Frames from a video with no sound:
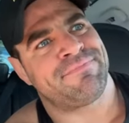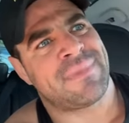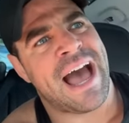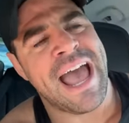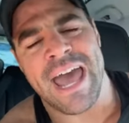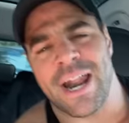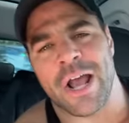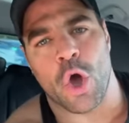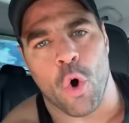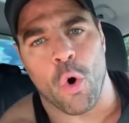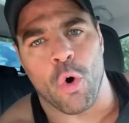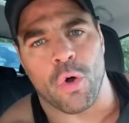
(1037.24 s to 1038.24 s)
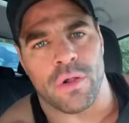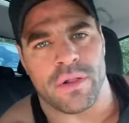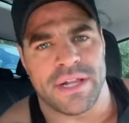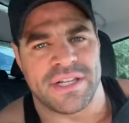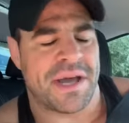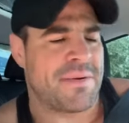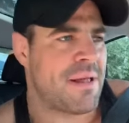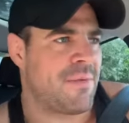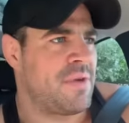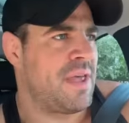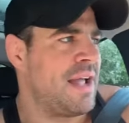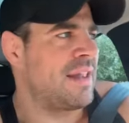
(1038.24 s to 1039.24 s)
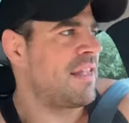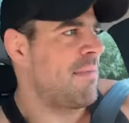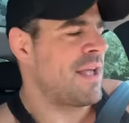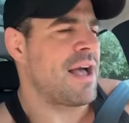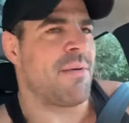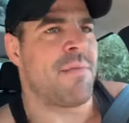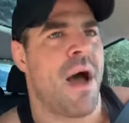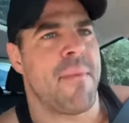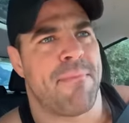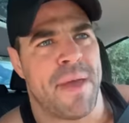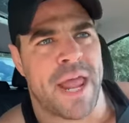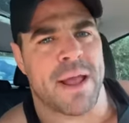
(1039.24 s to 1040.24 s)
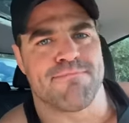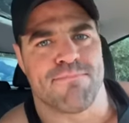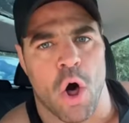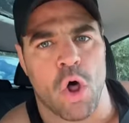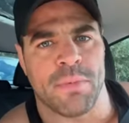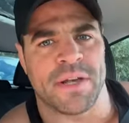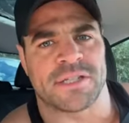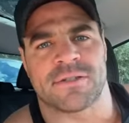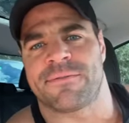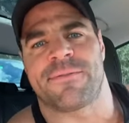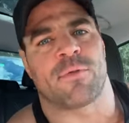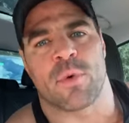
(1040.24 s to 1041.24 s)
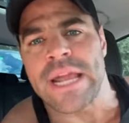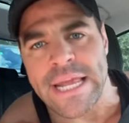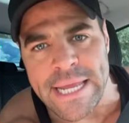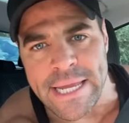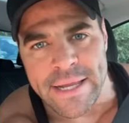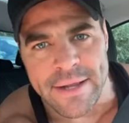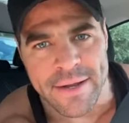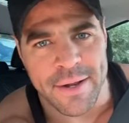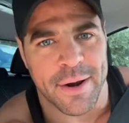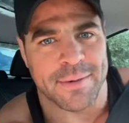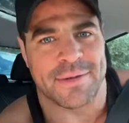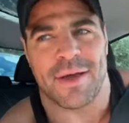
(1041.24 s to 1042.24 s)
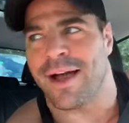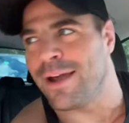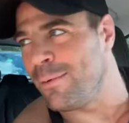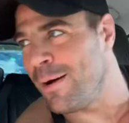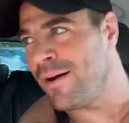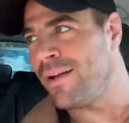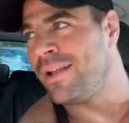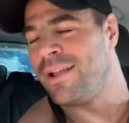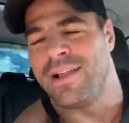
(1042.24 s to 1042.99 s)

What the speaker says: I had a goal in WWE to become a big bulbous freak. You know what I'm talking about?